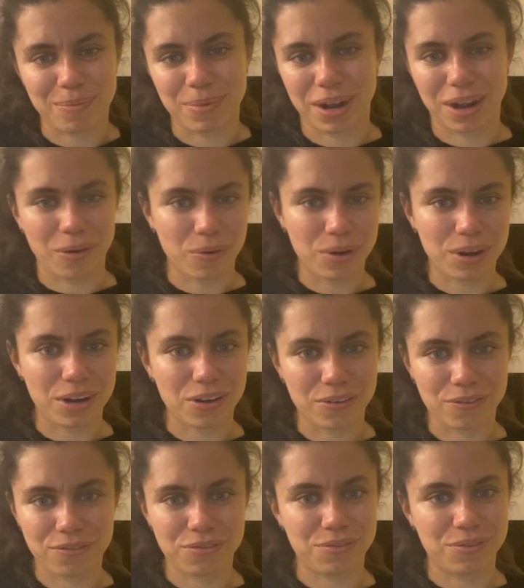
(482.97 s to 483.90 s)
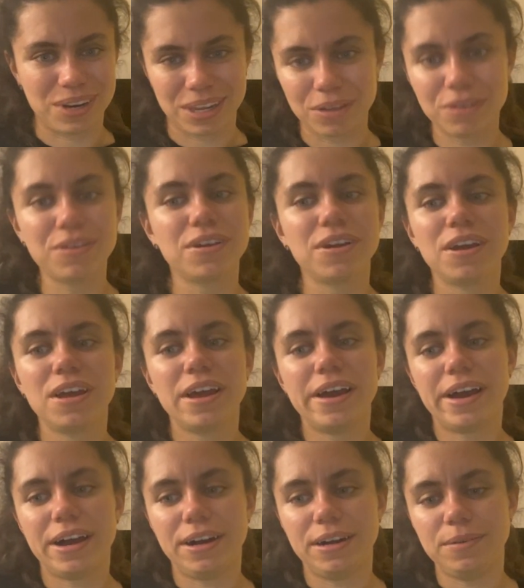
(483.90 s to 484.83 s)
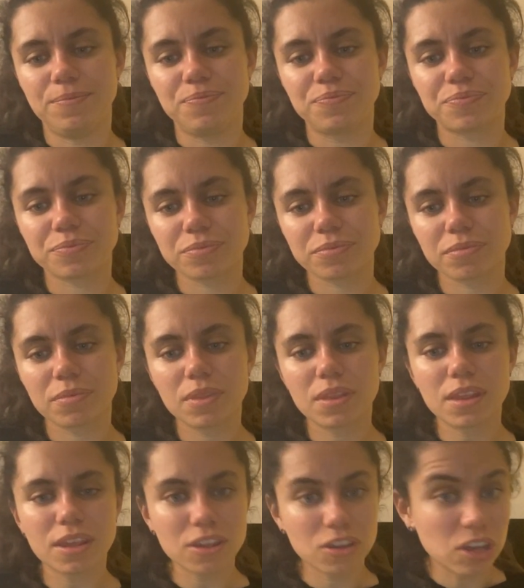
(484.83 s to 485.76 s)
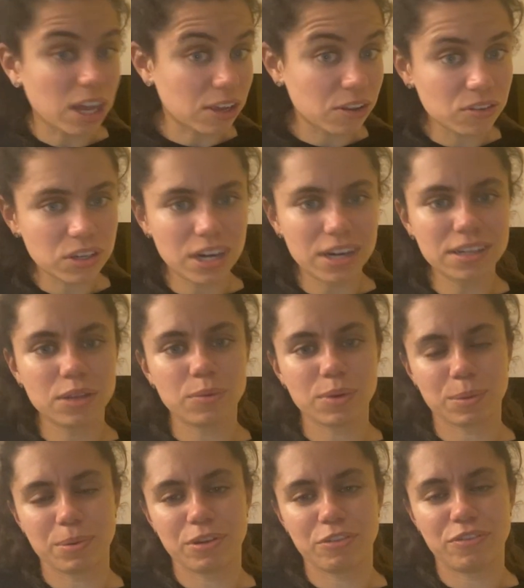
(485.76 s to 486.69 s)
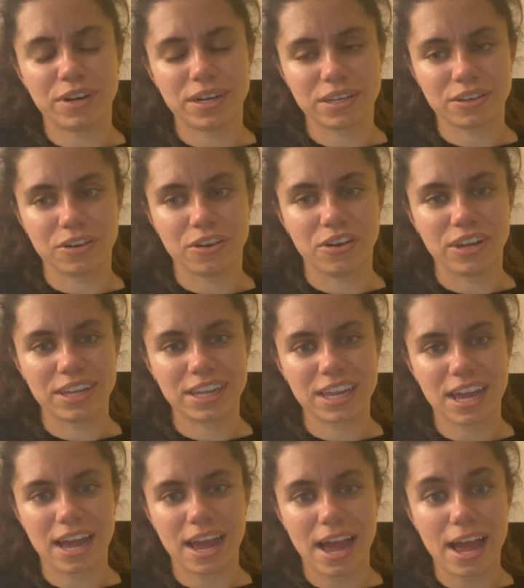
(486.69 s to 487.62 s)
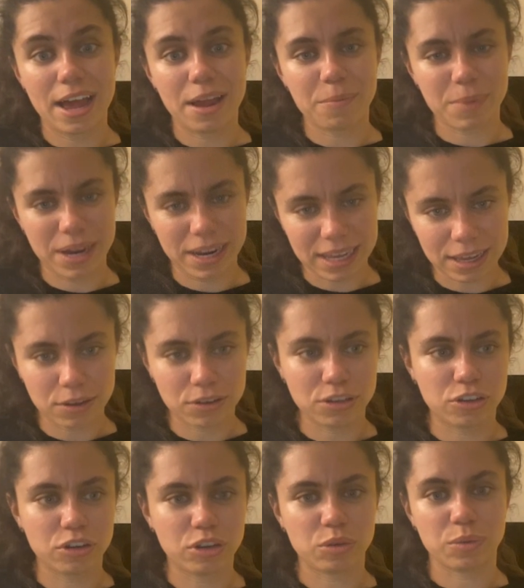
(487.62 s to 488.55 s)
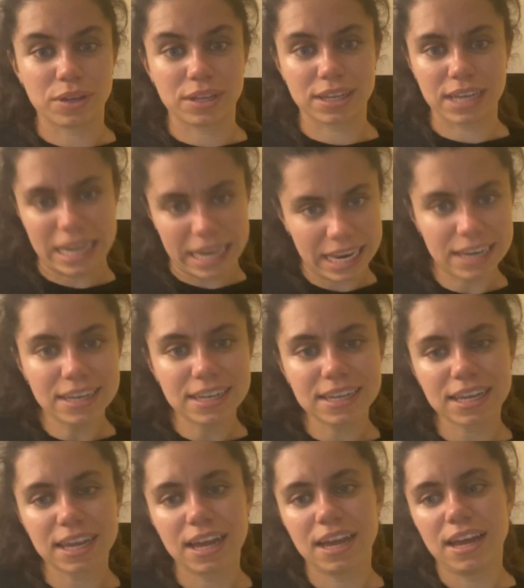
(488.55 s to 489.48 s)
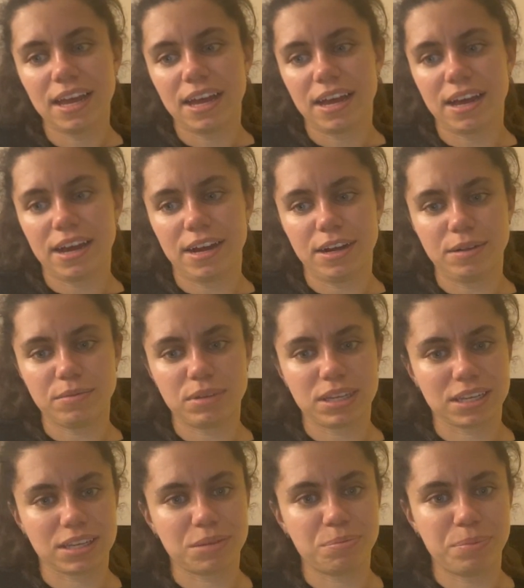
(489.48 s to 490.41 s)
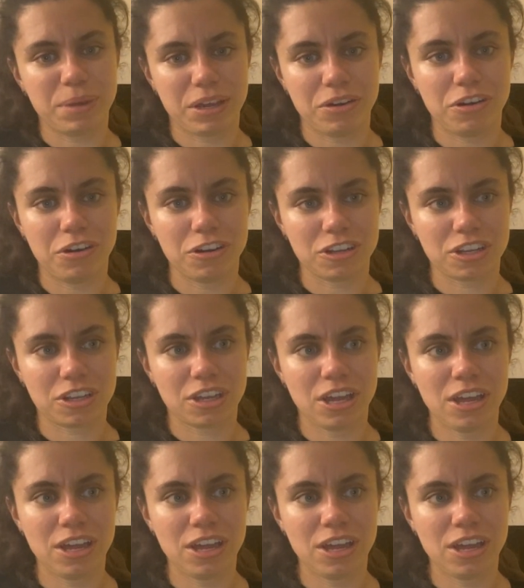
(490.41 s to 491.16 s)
pretty good enough reason. Um, yeah, so Churchill was my first choice, and my second choice was Kings, just because,